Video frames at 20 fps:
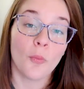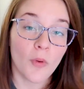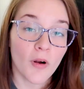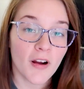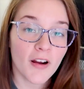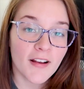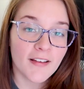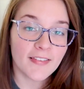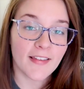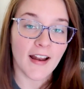
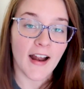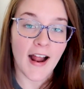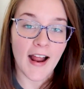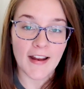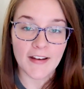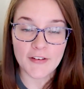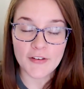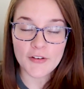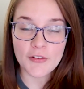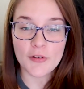work that
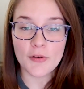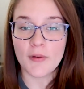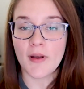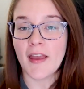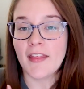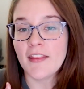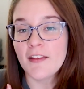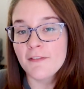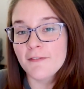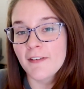I do
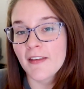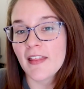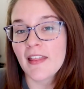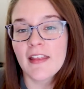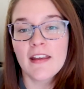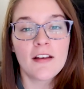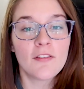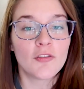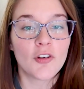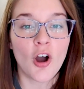and the
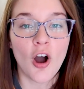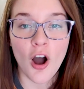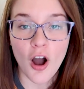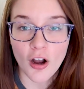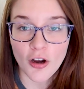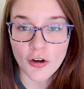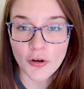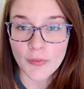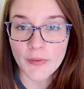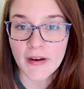feeling of
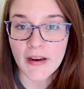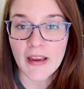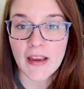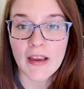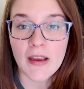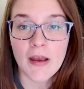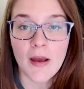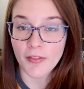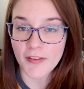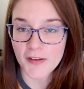
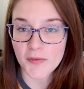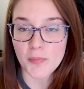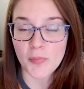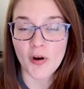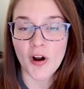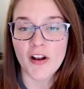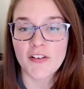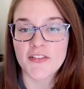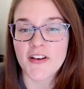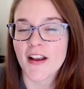conquering all these
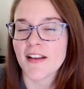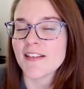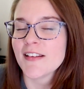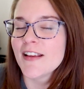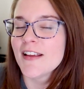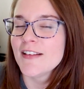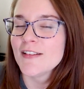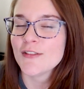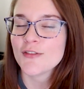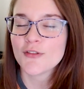projects
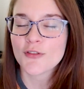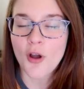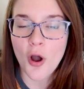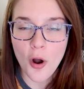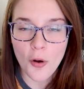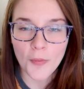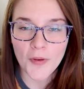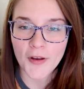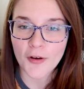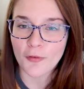is
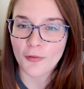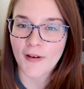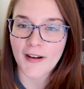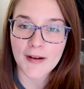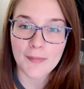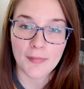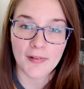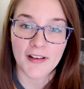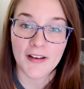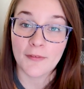so
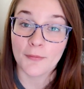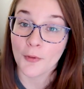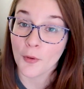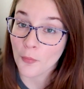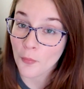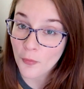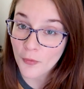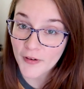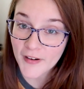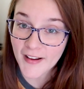incredibly
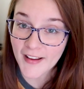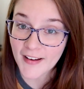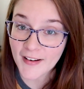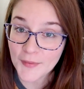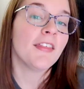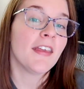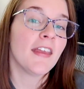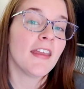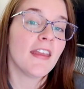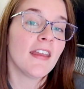rewarding.
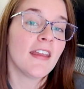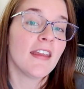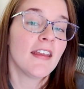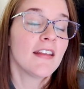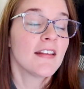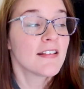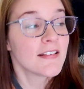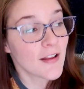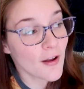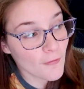
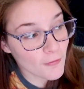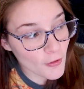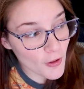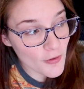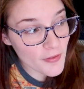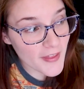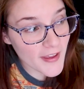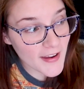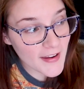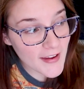The
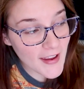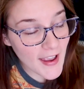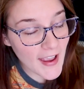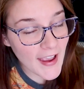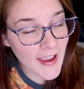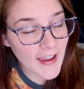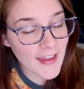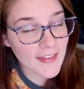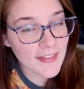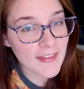self-loathing
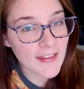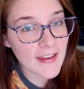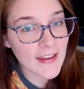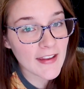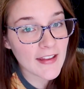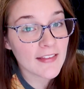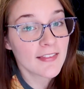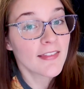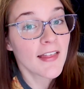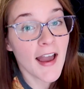and
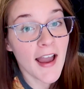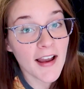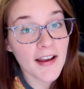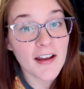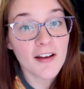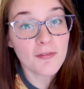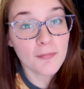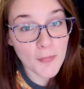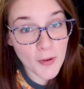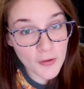the lack
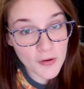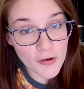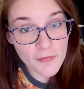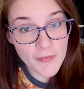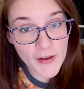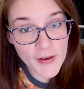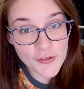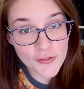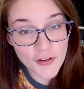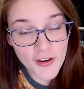of
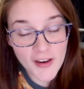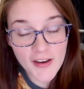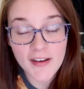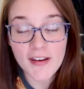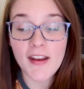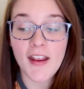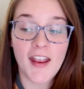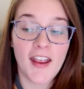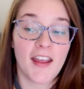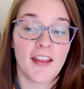motivation
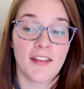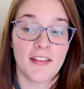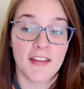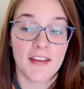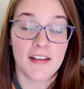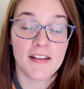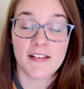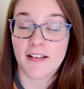and the